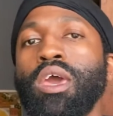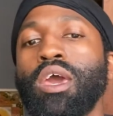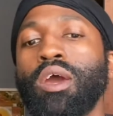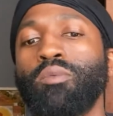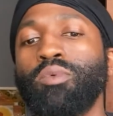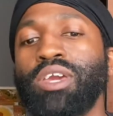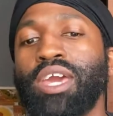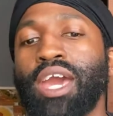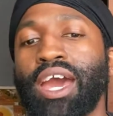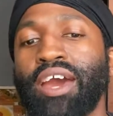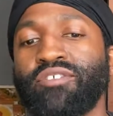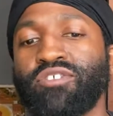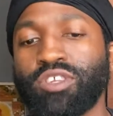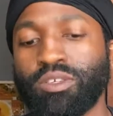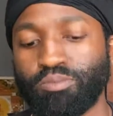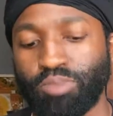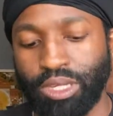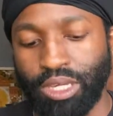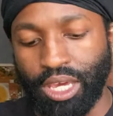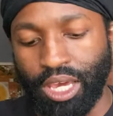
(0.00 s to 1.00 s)
And we have to
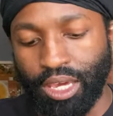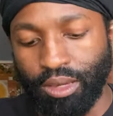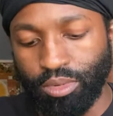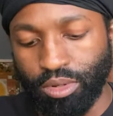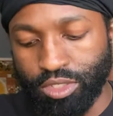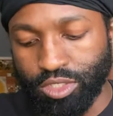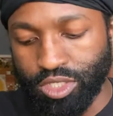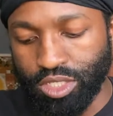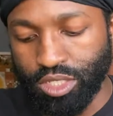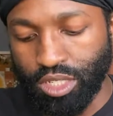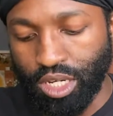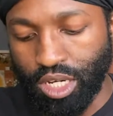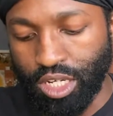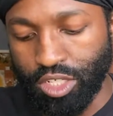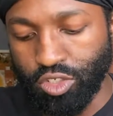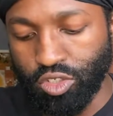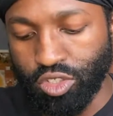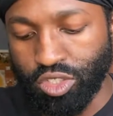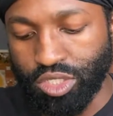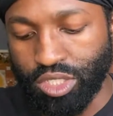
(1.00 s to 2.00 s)
be able to
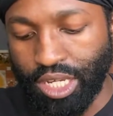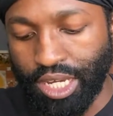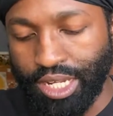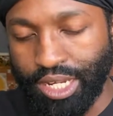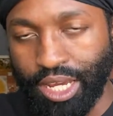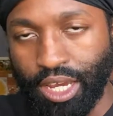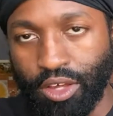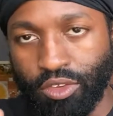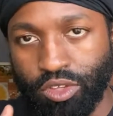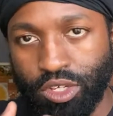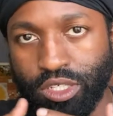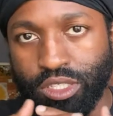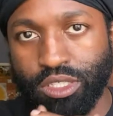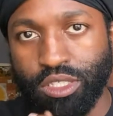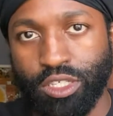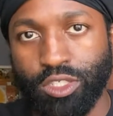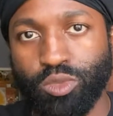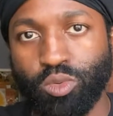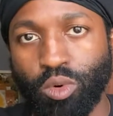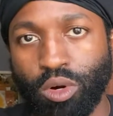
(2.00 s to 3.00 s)
understand how these
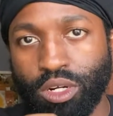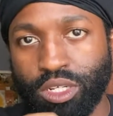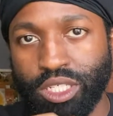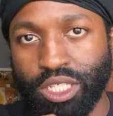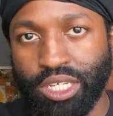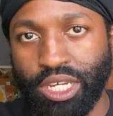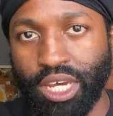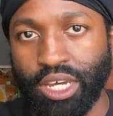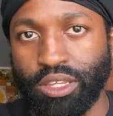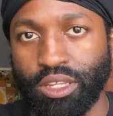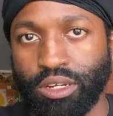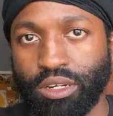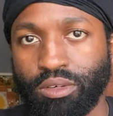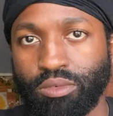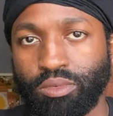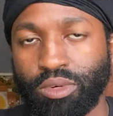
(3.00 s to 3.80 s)
things work together.